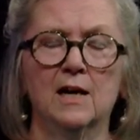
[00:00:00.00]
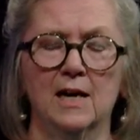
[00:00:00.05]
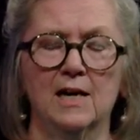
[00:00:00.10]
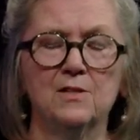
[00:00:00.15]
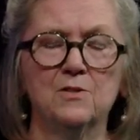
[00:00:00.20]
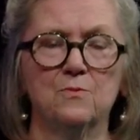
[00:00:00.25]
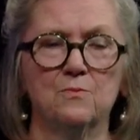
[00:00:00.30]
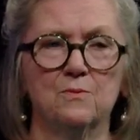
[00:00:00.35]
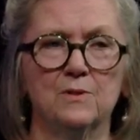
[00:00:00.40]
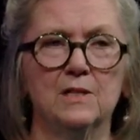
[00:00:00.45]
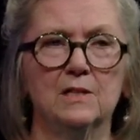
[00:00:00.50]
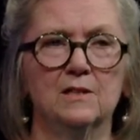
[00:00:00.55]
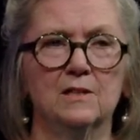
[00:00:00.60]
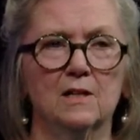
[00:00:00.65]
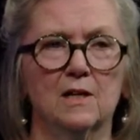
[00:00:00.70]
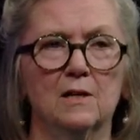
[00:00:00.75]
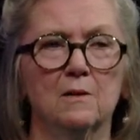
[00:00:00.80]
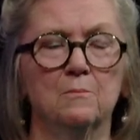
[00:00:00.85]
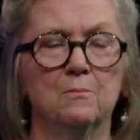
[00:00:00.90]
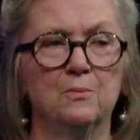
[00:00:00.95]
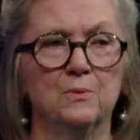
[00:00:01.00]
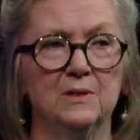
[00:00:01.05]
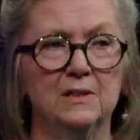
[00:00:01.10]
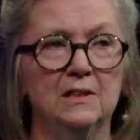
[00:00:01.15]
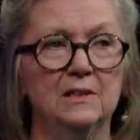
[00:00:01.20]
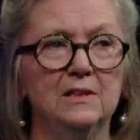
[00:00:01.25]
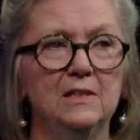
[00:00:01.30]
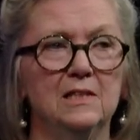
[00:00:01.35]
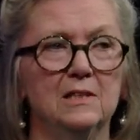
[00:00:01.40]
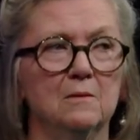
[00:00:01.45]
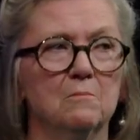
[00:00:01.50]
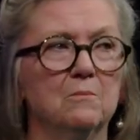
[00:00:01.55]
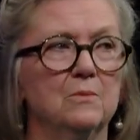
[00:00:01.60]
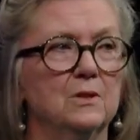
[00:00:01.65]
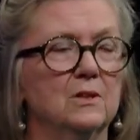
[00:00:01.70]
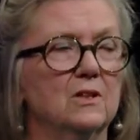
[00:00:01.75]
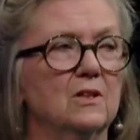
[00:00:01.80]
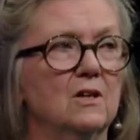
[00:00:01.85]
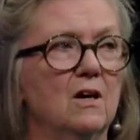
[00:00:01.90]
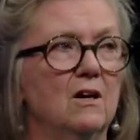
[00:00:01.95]
has written a brilliant
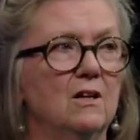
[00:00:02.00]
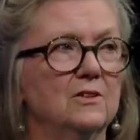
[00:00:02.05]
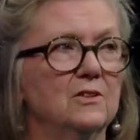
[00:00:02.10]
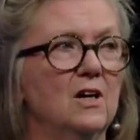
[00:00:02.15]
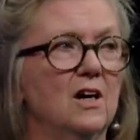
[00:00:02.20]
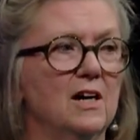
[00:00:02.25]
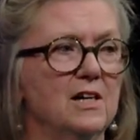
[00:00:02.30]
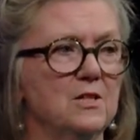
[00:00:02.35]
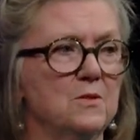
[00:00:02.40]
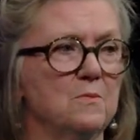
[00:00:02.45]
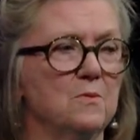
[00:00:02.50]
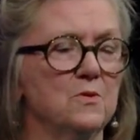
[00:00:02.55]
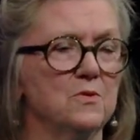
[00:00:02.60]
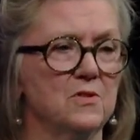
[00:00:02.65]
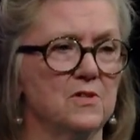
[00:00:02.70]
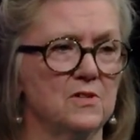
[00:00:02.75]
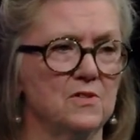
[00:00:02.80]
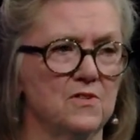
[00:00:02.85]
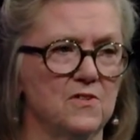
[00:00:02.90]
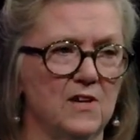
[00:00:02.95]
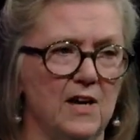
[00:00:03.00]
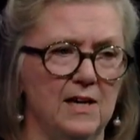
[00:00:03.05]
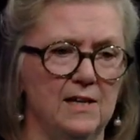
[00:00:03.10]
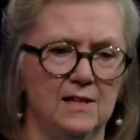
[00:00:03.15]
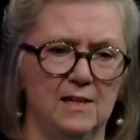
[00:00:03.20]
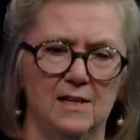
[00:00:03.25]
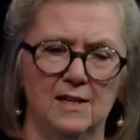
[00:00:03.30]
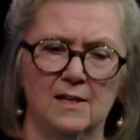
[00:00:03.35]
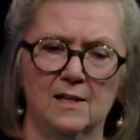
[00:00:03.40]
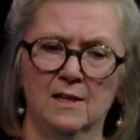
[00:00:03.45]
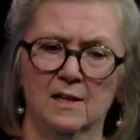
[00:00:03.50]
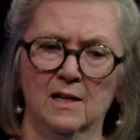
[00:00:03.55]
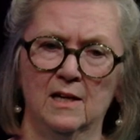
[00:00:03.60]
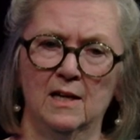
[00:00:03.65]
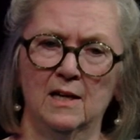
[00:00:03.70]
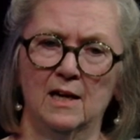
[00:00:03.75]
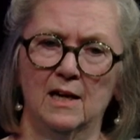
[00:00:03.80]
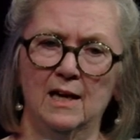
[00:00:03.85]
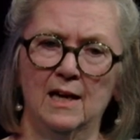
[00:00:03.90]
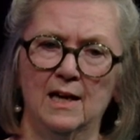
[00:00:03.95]
book called Cosmos and Psyche.
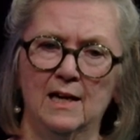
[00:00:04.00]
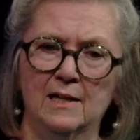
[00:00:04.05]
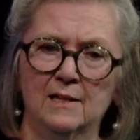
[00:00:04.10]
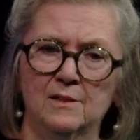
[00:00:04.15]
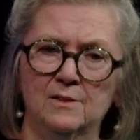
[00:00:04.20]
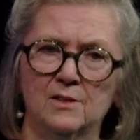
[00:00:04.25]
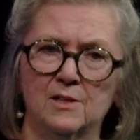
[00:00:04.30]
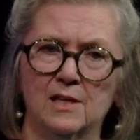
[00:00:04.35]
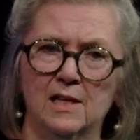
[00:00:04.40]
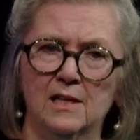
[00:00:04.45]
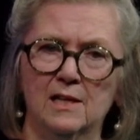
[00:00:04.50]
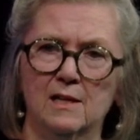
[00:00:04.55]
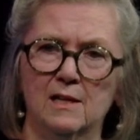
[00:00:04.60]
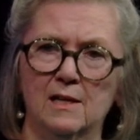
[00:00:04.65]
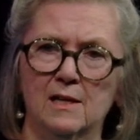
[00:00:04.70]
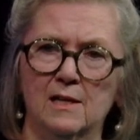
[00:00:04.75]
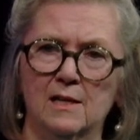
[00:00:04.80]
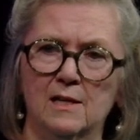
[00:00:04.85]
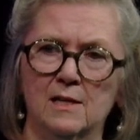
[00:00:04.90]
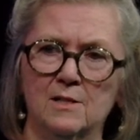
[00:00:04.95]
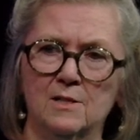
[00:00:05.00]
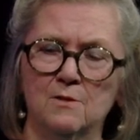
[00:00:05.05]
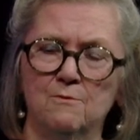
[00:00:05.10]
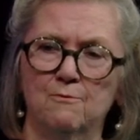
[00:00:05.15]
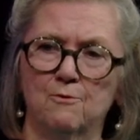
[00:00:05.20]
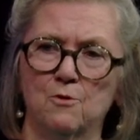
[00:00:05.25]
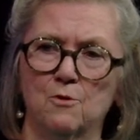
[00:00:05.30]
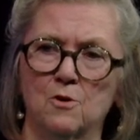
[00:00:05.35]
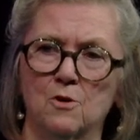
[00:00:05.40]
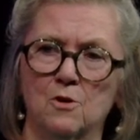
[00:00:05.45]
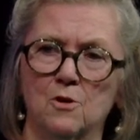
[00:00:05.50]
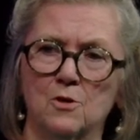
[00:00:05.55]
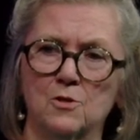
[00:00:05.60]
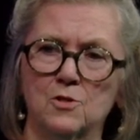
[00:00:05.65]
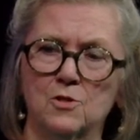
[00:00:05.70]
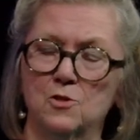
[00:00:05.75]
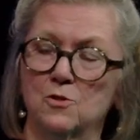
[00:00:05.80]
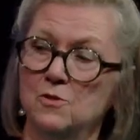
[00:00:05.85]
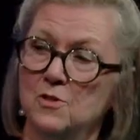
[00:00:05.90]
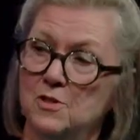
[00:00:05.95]
And it is for
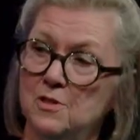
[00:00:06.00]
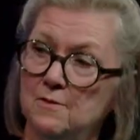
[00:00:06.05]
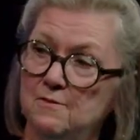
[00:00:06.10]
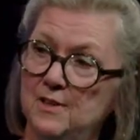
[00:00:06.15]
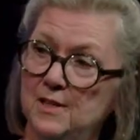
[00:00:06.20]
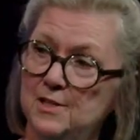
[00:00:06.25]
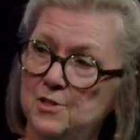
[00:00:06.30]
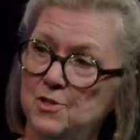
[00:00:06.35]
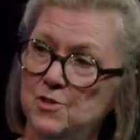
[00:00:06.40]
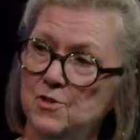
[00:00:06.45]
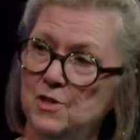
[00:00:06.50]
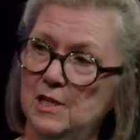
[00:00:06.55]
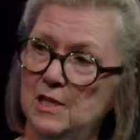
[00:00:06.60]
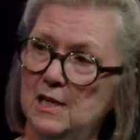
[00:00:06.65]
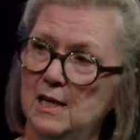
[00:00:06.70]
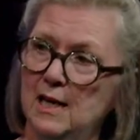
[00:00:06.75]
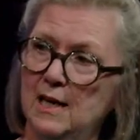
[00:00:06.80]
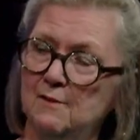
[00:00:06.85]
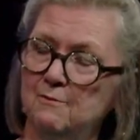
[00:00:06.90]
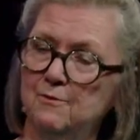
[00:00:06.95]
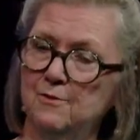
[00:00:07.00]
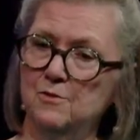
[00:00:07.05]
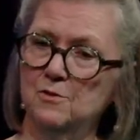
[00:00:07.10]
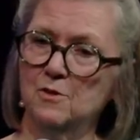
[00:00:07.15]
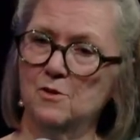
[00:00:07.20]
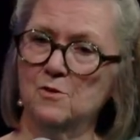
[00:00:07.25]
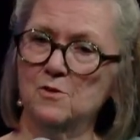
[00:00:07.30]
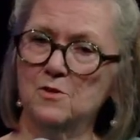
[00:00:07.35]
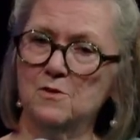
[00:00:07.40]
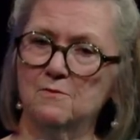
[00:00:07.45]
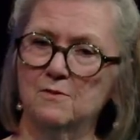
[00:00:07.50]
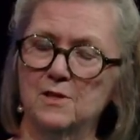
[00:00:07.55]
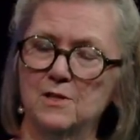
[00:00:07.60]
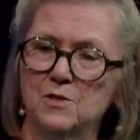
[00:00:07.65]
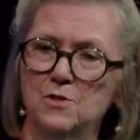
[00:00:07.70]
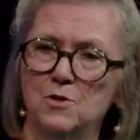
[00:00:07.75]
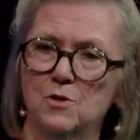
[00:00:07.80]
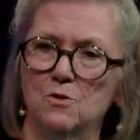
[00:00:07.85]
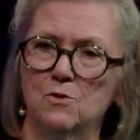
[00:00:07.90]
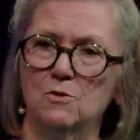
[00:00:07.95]
students of history and for those of
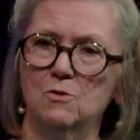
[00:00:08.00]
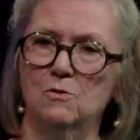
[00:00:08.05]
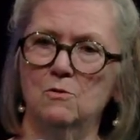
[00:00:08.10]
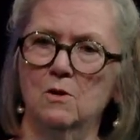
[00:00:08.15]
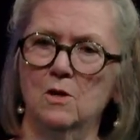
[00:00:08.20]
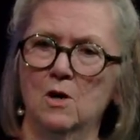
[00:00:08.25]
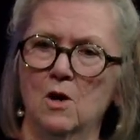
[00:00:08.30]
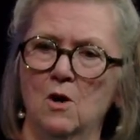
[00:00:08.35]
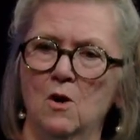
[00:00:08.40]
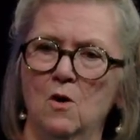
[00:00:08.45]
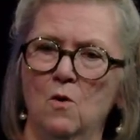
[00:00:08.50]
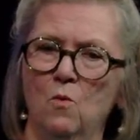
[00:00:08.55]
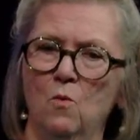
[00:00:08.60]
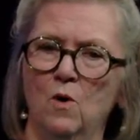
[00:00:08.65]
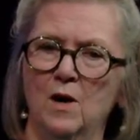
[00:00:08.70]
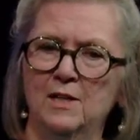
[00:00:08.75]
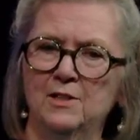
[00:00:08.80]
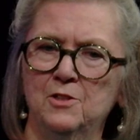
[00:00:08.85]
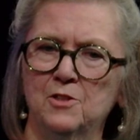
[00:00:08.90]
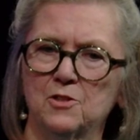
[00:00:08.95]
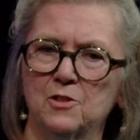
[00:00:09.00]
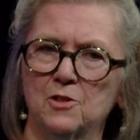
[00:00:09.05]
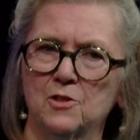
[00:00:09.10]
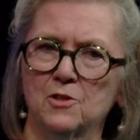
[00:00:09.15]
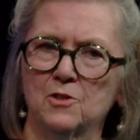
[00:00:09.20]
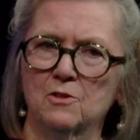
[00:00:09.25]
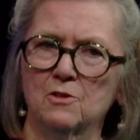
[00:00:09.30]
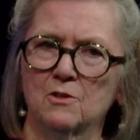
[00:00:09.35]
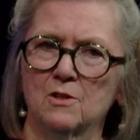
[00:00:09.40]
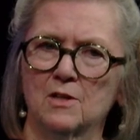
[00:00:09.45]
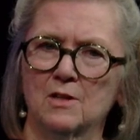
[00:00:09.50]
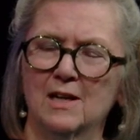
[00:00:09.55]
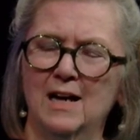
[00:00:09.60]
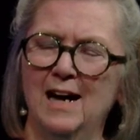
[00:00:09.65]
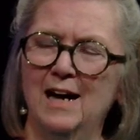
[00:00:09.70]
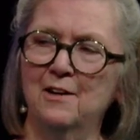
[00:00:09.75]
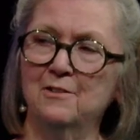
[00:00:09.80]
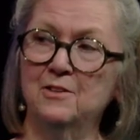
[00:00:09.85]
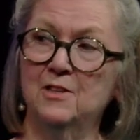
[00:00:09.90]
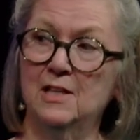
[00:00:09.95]
us who wonder,
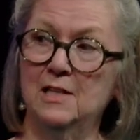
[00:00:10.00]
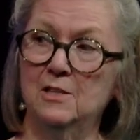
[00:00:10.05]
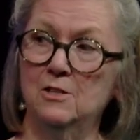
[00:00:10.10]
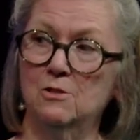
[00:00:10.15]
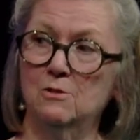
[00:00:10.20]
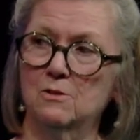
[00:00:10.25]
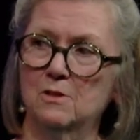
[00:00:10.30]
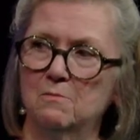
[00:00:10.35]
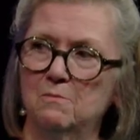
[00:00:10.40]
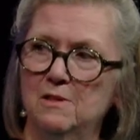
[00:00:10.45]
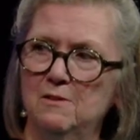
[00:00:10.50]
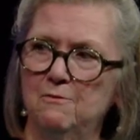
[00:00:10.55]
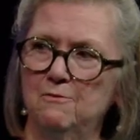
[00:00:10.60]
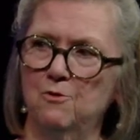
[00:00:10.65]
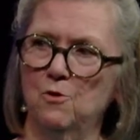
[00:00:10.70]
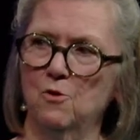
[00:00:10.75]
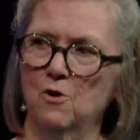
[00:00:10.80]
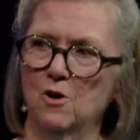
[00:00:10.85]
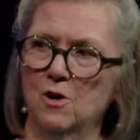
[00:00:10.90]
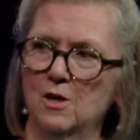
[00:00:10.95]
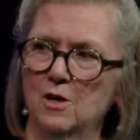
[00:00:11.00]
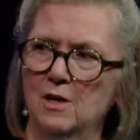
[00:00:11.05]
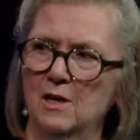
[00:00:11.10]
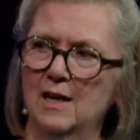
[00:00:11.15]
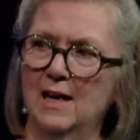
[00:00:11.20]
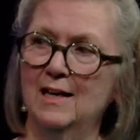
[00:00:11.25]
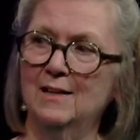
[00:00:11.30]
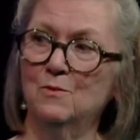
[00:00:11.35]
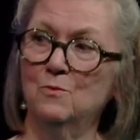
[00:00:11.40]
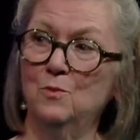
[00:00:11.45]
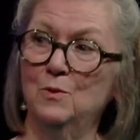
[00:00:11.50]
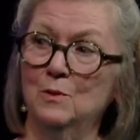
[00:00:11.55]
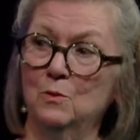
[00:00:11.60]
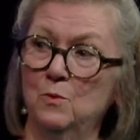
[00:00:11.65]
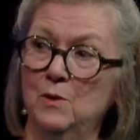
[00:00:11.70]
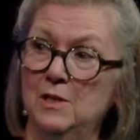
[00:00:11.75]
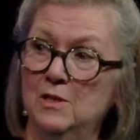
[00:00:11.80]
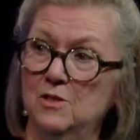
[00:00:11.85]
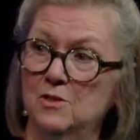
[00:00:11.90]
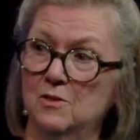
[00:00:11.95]
how'd they do it before, and
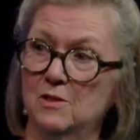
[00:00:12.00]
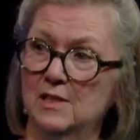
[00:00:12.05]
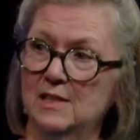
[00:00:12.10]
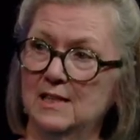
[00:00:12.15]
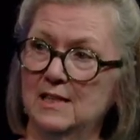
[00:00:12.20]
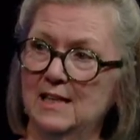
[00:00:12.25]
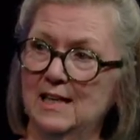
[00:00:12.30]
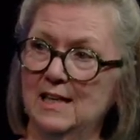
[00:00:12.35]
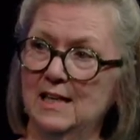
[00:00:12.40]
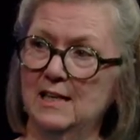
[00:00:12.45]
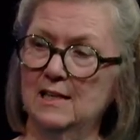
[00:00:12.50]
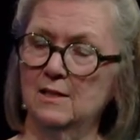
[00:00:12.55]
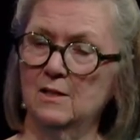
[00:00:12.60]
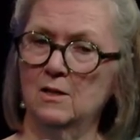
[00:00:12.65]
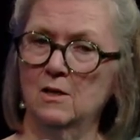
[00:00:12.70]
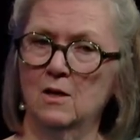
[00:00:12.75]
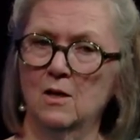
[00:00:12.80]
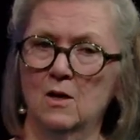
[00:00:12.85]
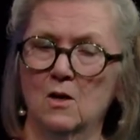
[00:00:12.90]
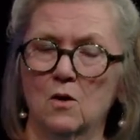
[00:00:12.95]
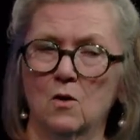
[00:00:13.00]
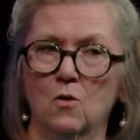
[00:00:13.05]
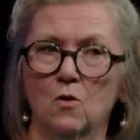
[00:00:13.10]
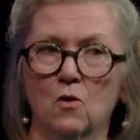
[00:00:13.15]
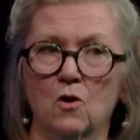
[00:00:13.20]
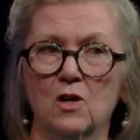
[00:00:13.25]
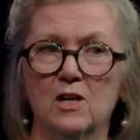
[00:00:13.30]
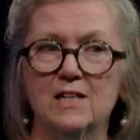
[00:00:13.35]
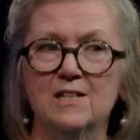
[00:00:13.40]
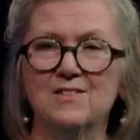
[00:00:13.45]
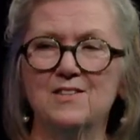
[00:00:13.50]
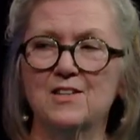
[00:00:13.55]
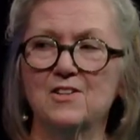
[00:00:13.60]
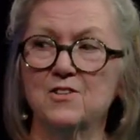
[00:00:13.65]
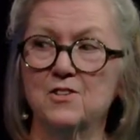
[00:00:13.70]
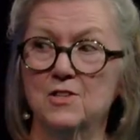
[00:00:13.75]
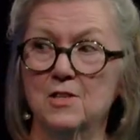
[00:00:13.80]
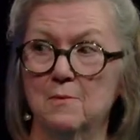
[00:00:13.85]
will we do it again, or is there